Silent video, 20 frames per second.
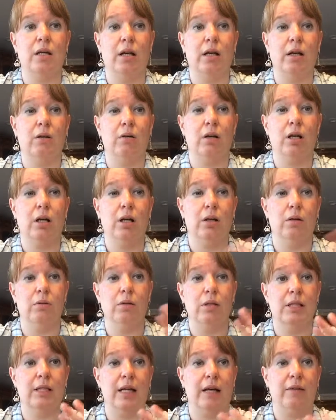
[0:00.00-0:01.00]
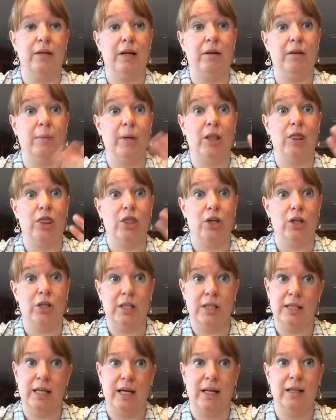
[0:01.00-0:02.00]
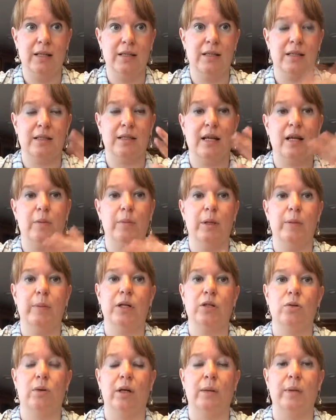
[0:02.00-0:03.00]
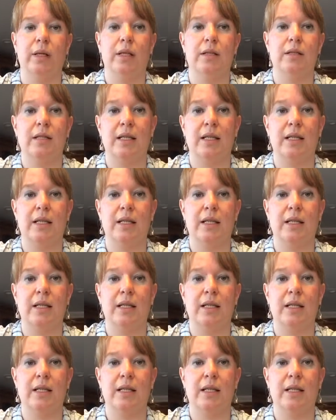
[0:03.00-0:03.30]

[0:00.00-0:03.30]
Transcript: I'm going to close this down now in about 30 seconds because that'll be about 20 minutes.